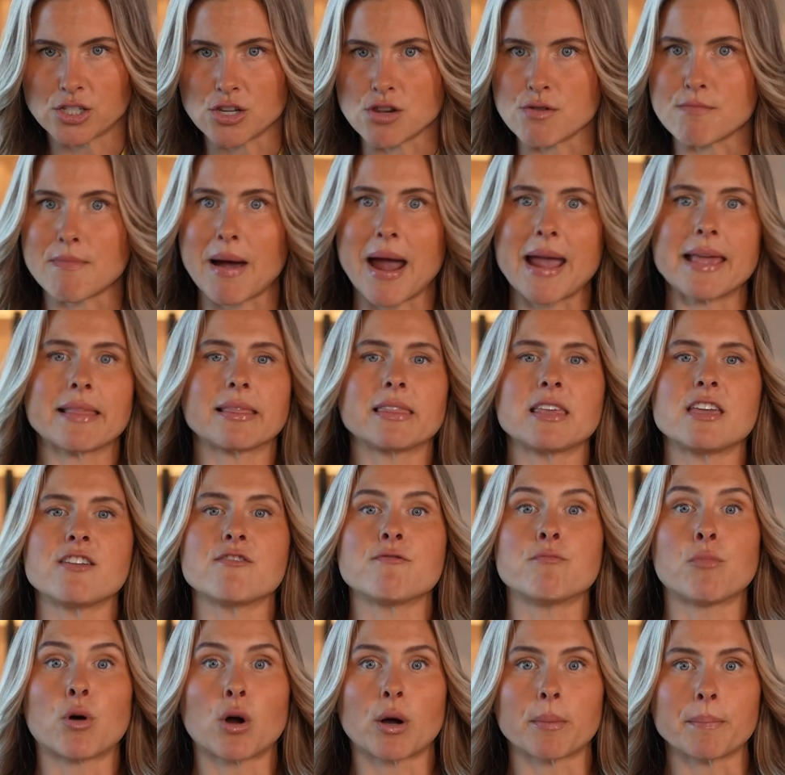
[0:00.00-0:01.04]
You might leave
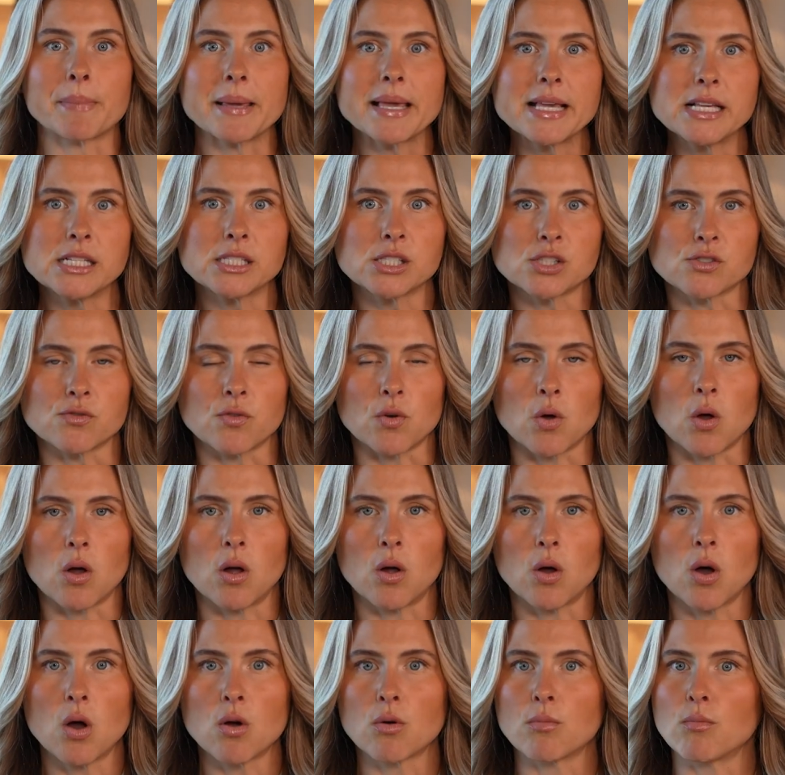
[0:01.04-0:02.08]
more
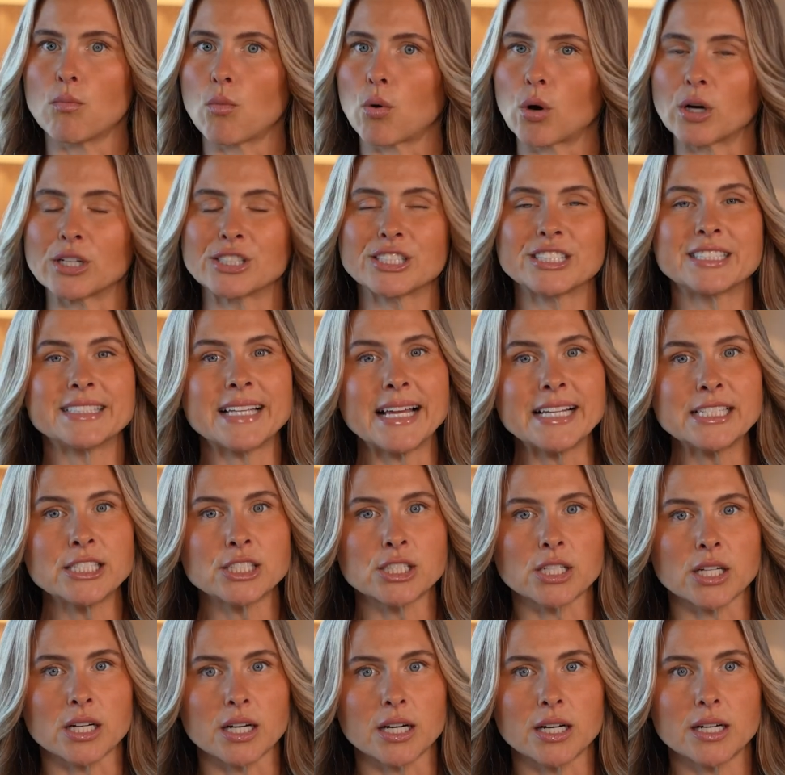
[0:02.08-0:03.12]
peaceful, more
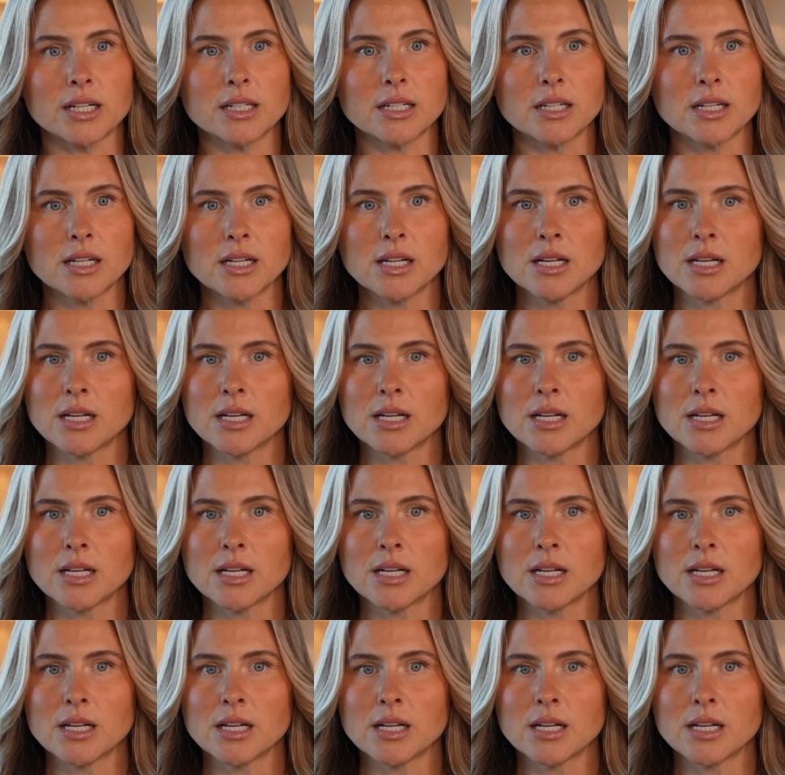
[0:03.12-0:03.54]
centered,